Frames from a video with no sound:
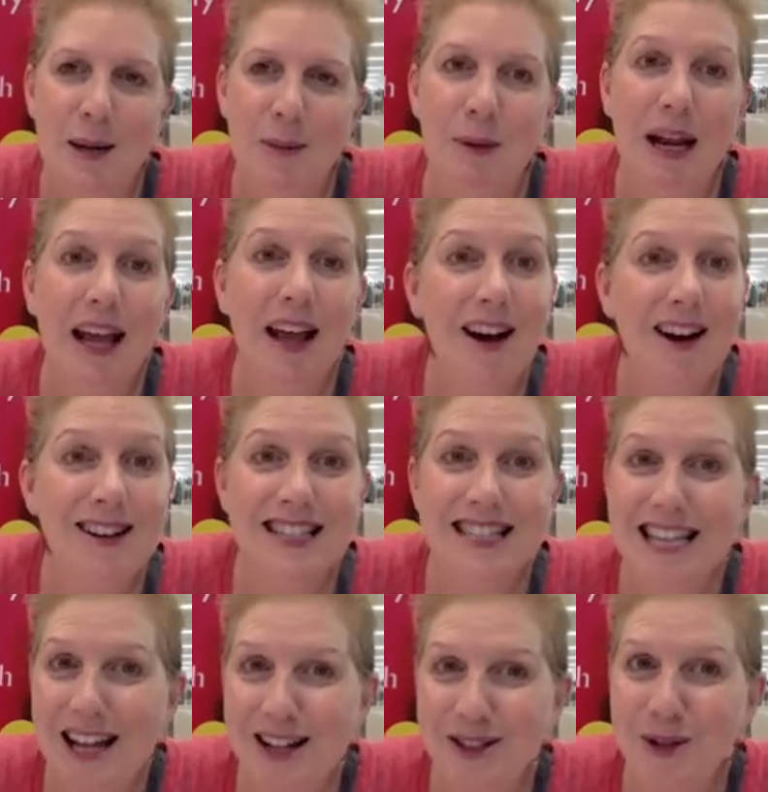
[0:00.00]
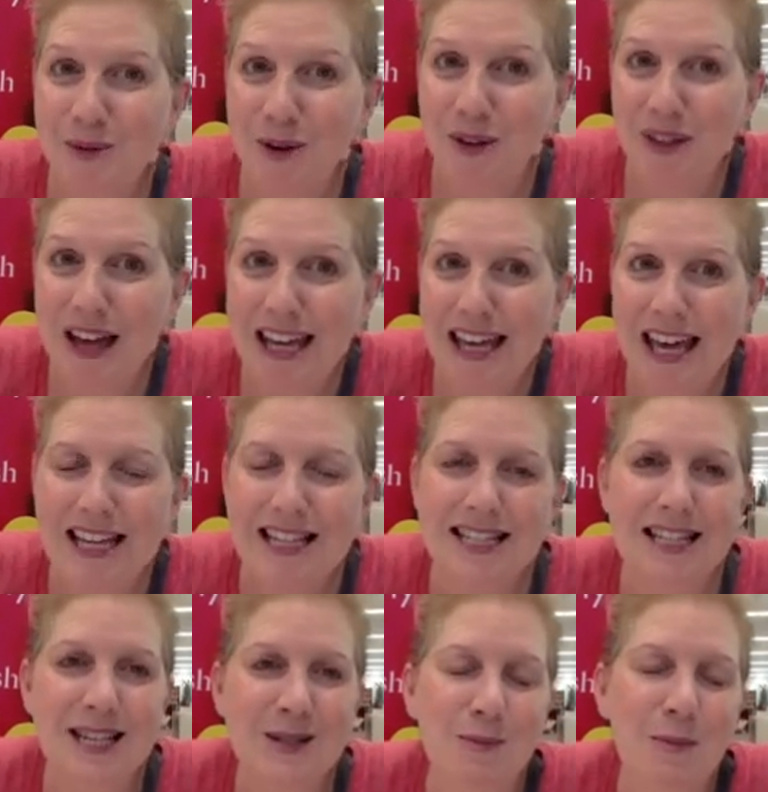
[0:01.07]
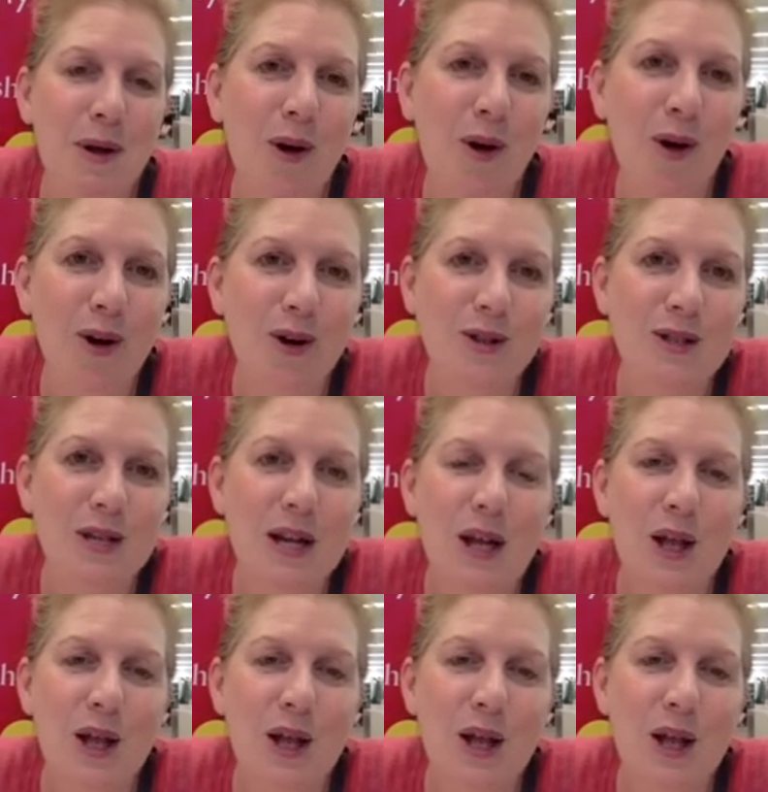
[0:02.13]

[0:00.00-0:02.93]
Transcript: but I can't tell you what that case is because